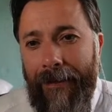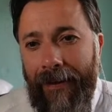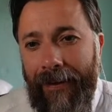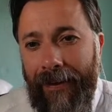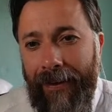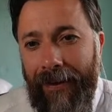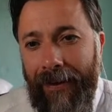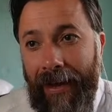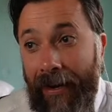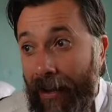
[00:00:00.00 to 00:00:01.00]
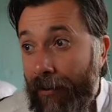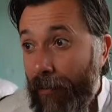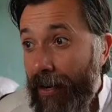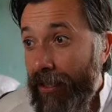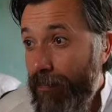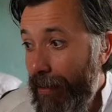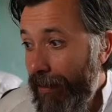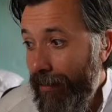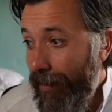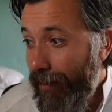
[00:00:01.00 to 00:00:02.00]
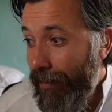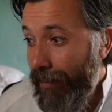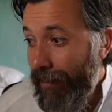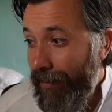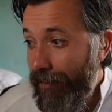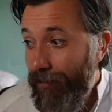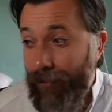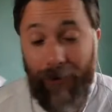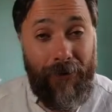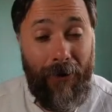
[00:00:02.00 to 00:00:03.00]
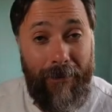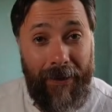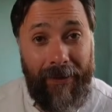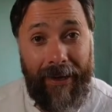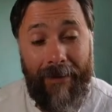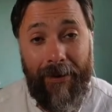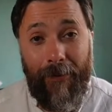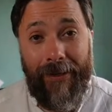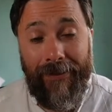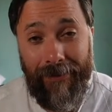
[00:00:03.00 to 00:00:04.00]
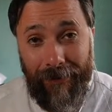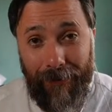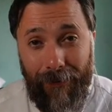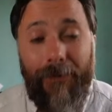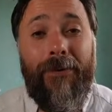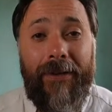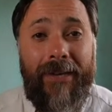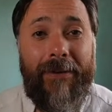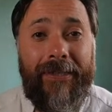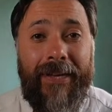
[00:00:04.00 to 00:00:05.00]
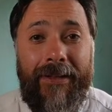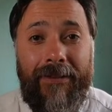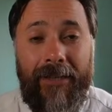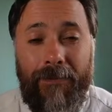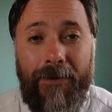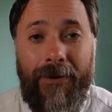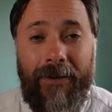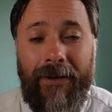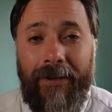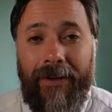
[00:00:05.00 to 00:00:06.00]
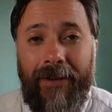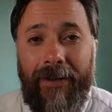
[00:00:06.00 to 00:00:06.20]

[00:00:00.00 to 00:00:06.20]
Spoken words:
And I really expect you to join me in the coming weeks to keep studying this book,